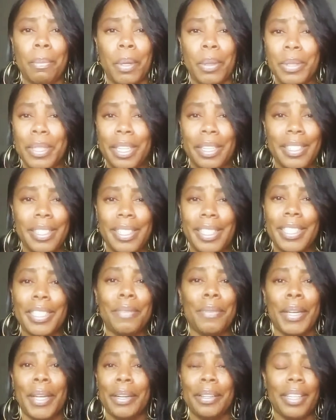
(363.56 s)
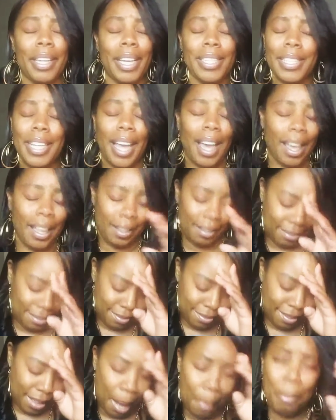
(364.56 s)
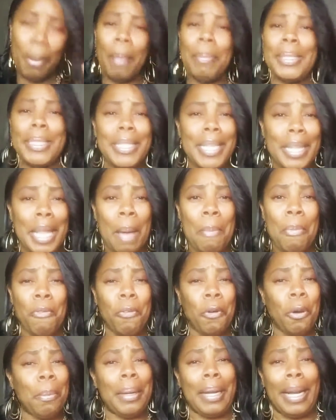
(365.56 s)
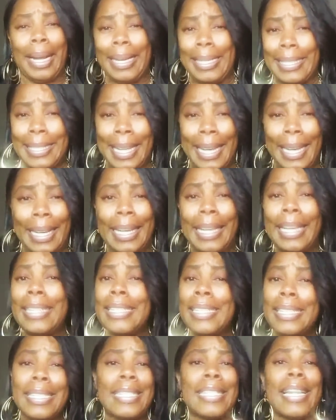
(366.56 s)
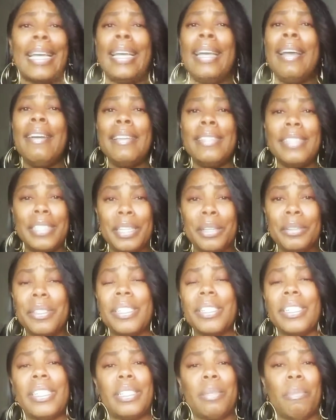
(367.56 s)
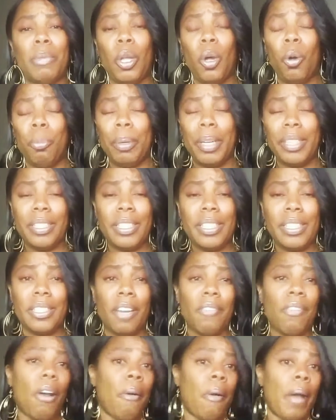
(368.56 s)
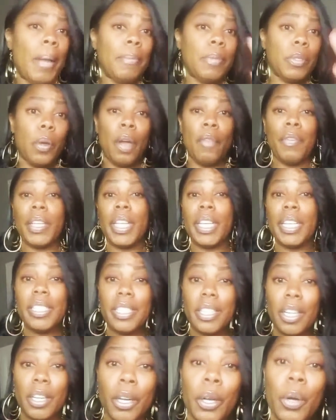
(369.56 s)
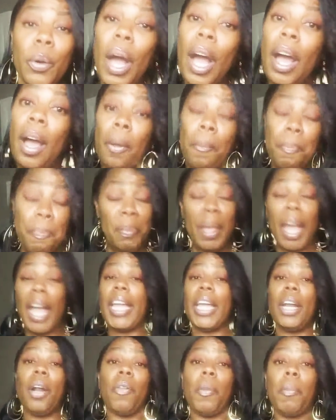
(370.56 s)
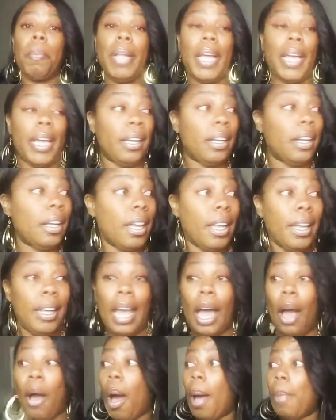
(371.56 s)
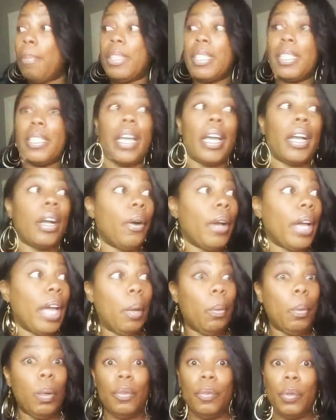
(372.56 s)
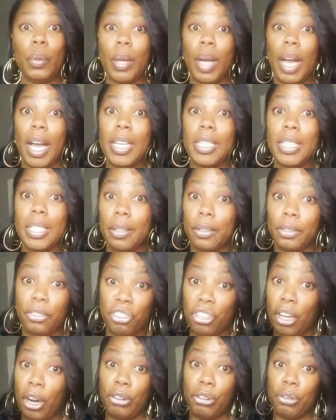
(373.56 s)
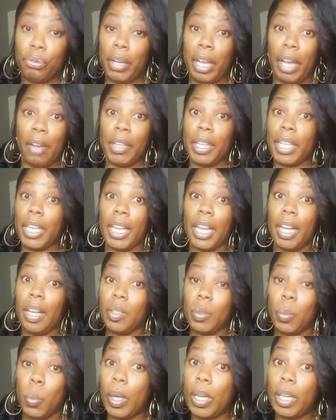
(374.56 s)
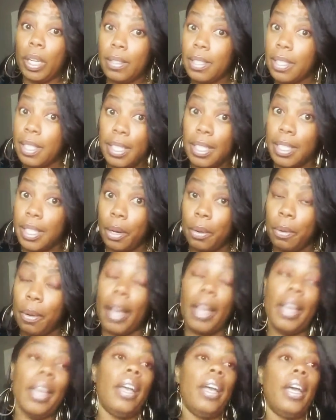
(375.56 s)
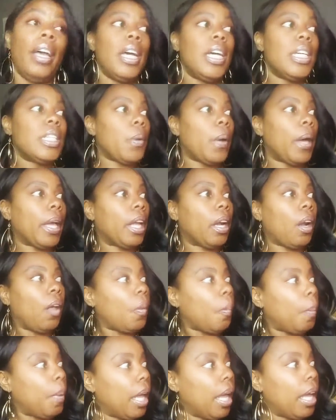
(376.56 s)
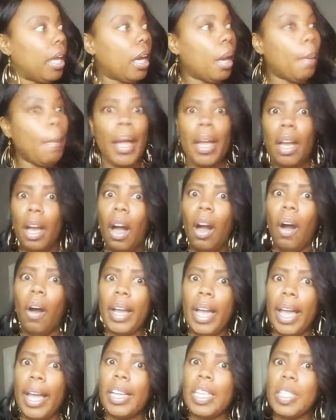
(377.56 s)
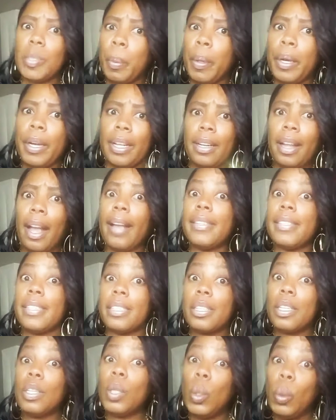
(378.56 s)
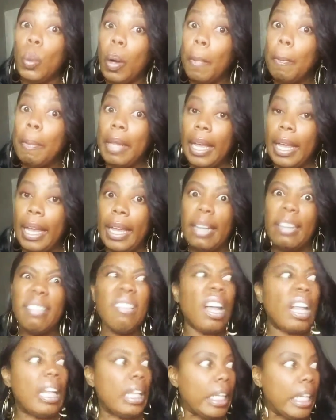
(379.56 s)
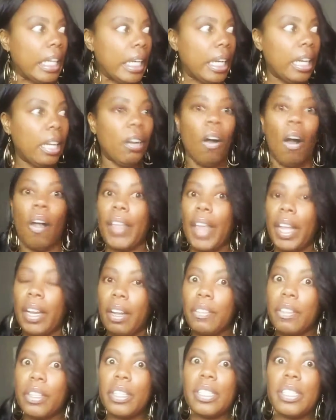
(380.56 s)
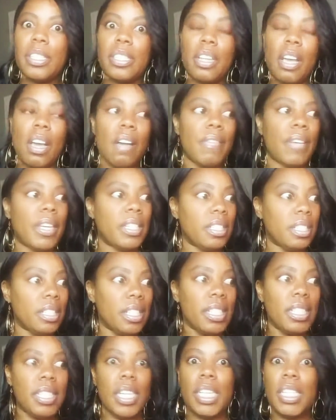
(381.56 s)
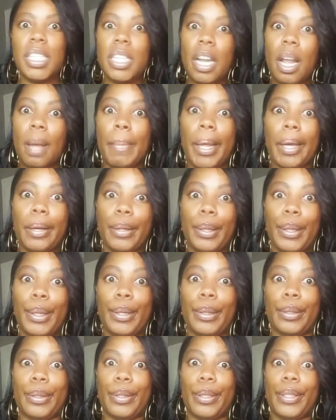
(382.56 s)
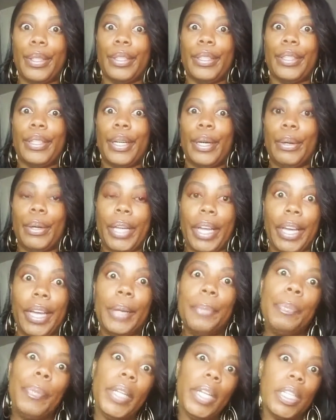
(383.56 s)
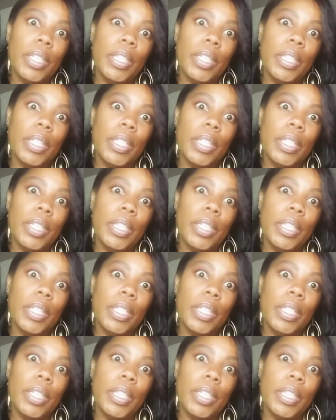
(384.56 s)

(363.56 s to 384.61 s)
Motel 6 of airlines. I probably said that before, but I gotta say it again. This is like seriously some low budget stuff. All right, so everything is good. I get on the plane, and now I'm just like, okay, well, if you guys are charging for everything else, what else is there, right? So I get on the plane and I'm like, oh, okay, it's pretty nice. It's a newer plane, clean, all that other good stuff. Get to the seats and I'm like, oh, okay.